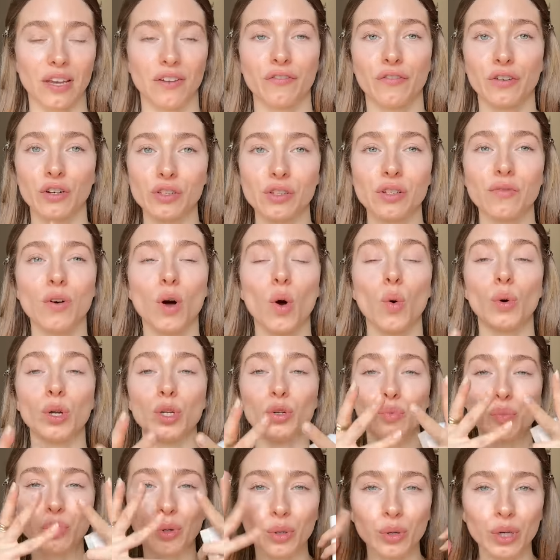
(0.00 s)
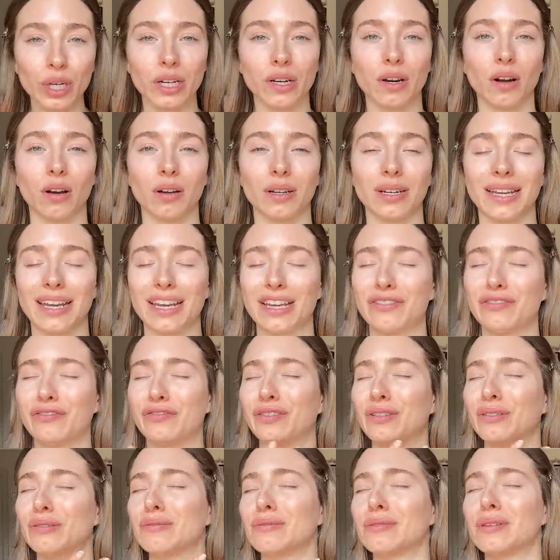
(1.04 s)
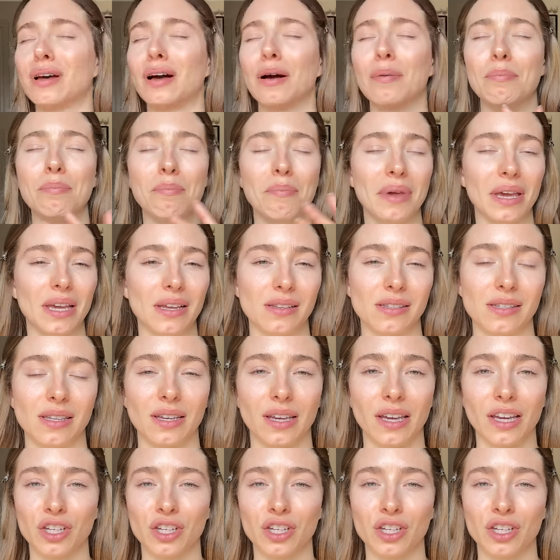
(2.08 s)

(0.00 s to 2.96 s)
first of all, when you put it on, it feels amazing.